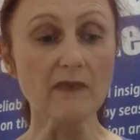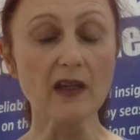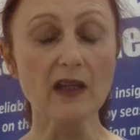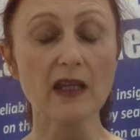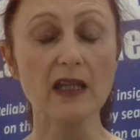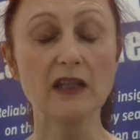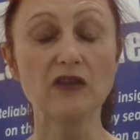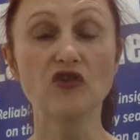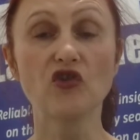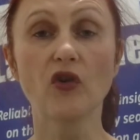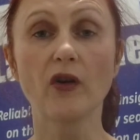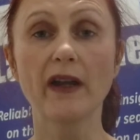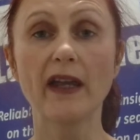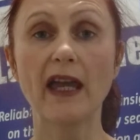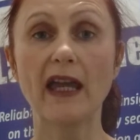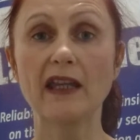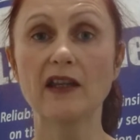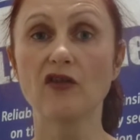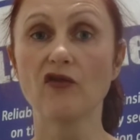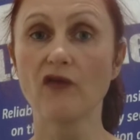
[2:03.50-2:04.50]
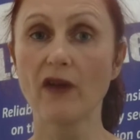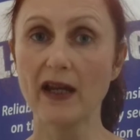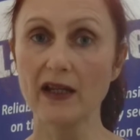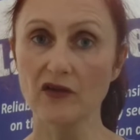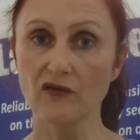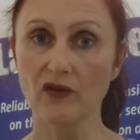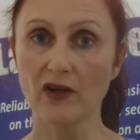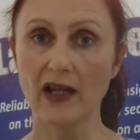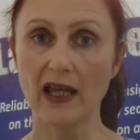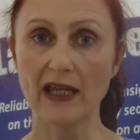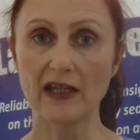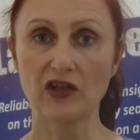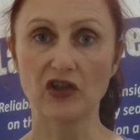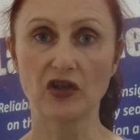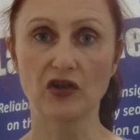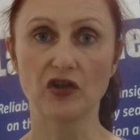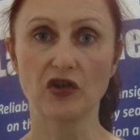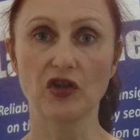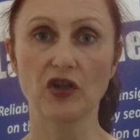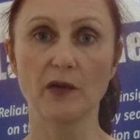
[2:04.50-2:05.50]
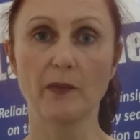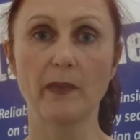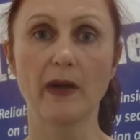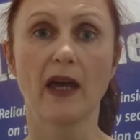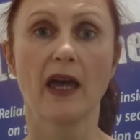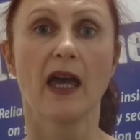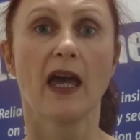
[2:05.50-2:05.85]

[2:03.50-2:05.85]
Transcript: enjoy a great relationship.